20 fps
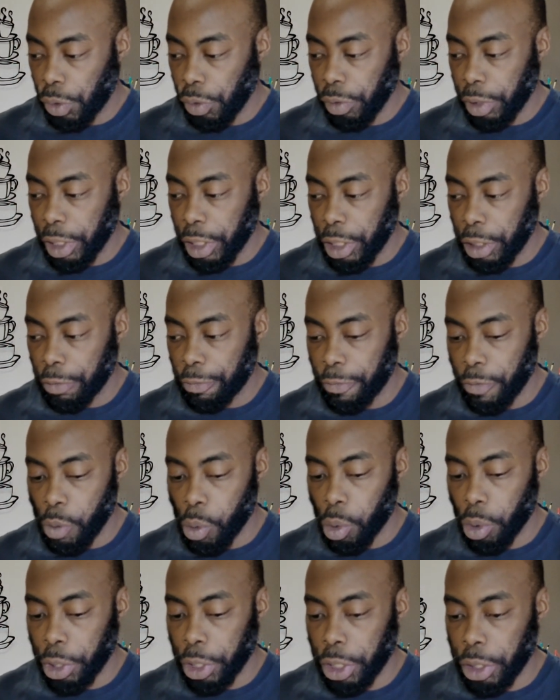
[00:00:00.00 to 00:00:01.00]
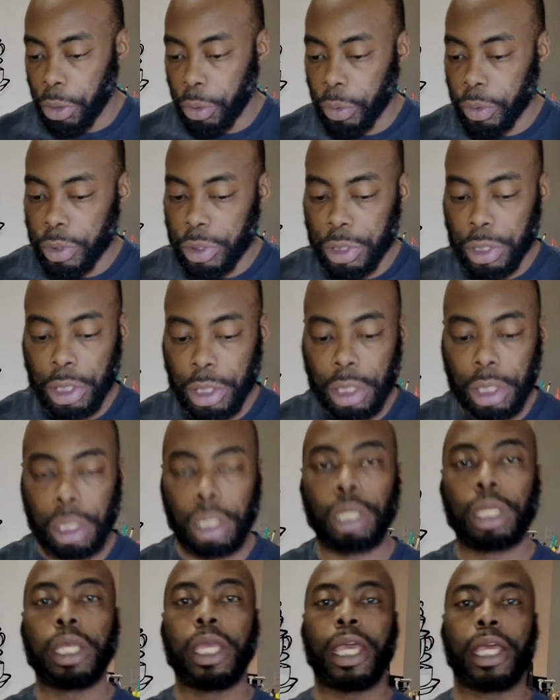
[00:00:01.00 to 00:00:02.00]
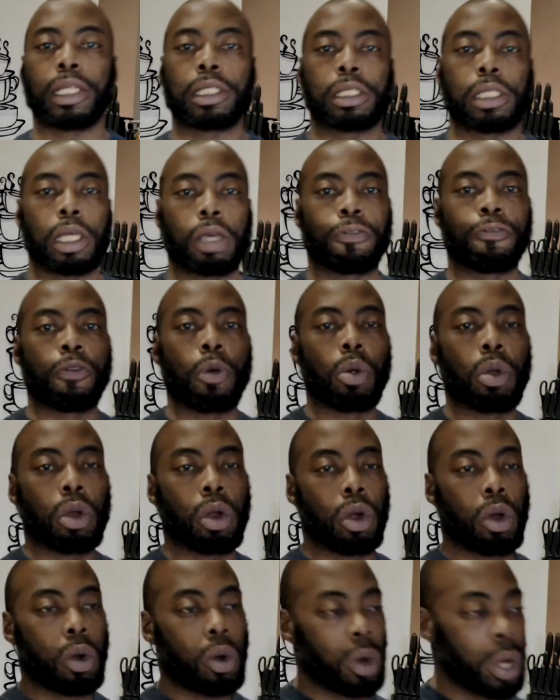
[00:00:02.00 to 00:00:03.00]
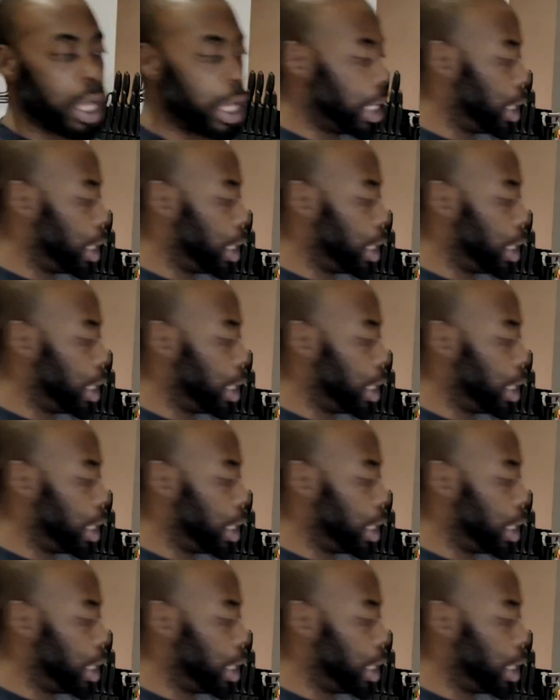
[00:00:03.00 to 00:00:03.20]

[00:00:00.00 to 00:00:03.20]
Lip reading: 3, 4 yolks. Yes, 4 whole